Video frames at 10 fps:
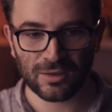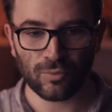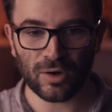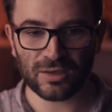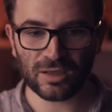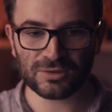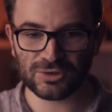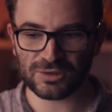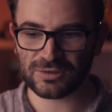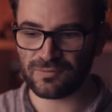Why not
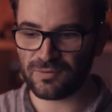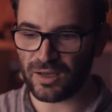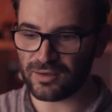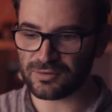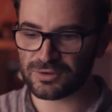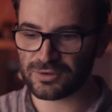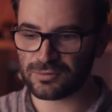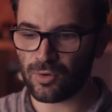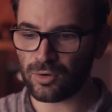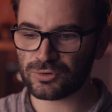just fly a
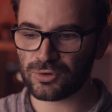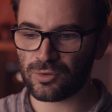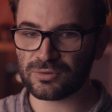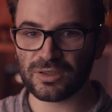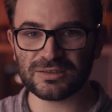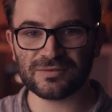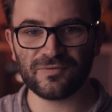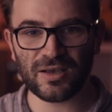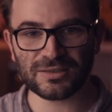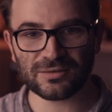small drone that's
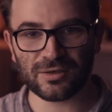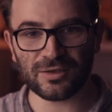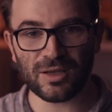faster and